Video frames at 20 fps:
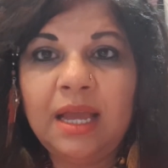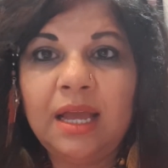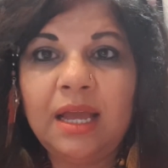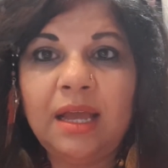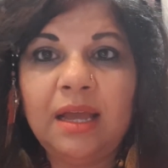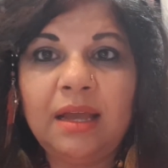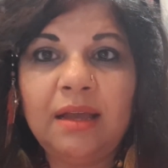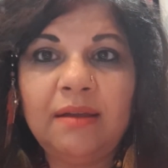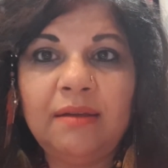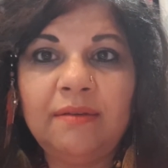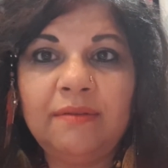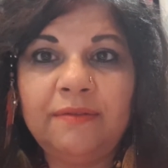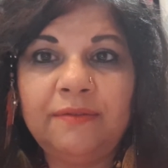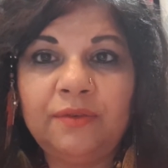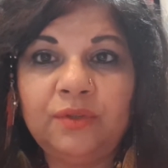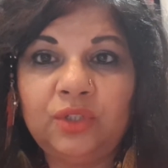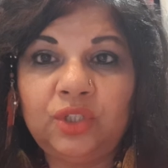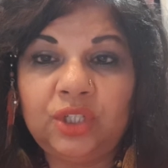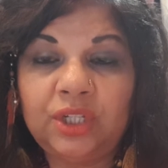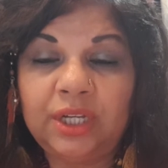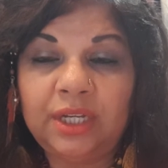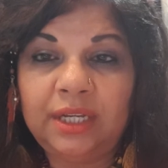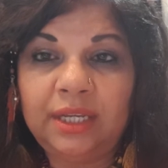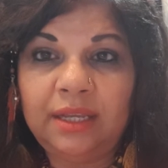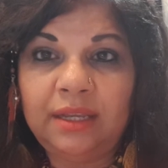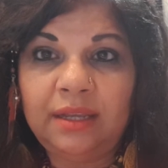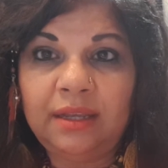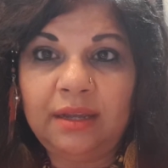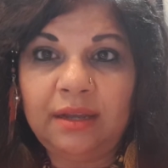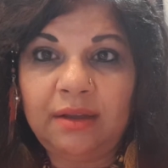for
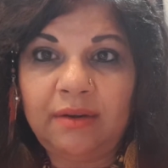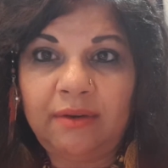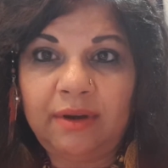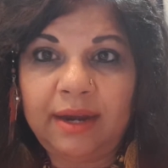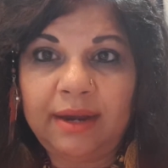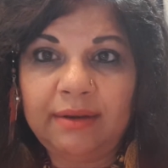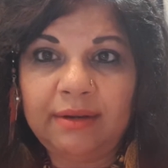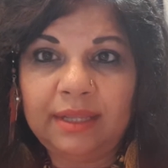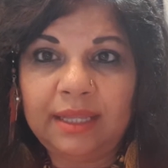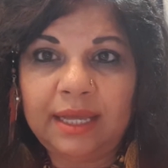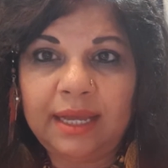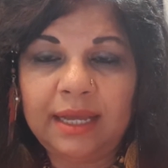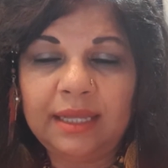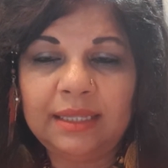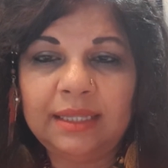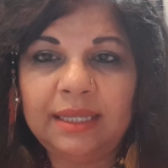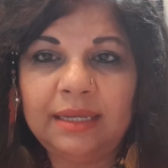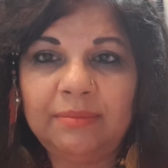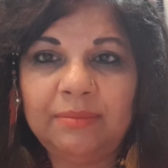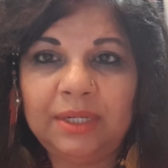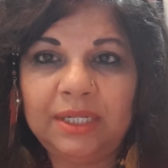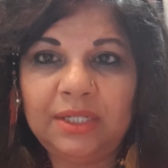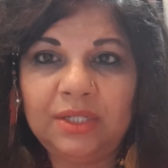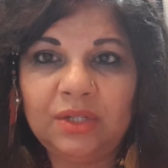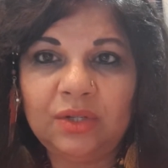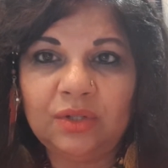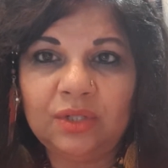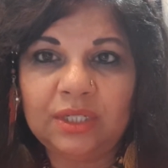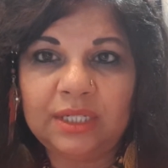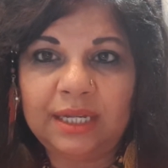journeying around that, then please
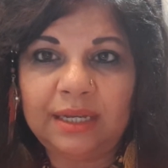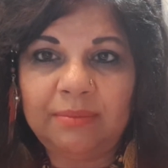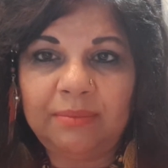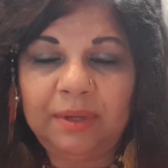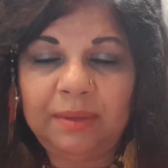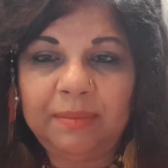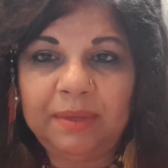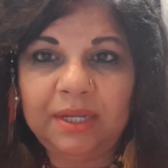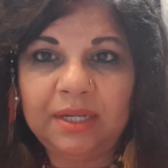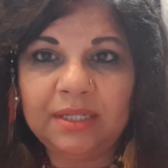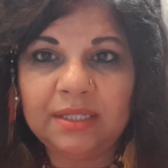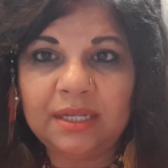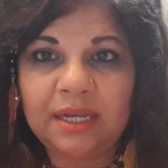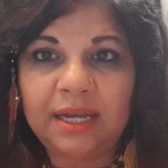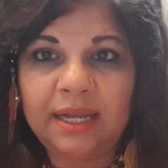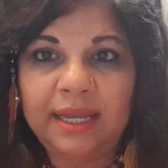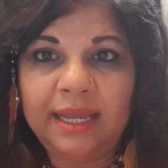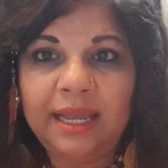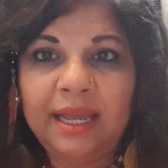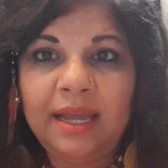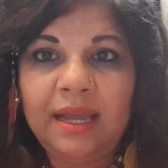contact me, because I,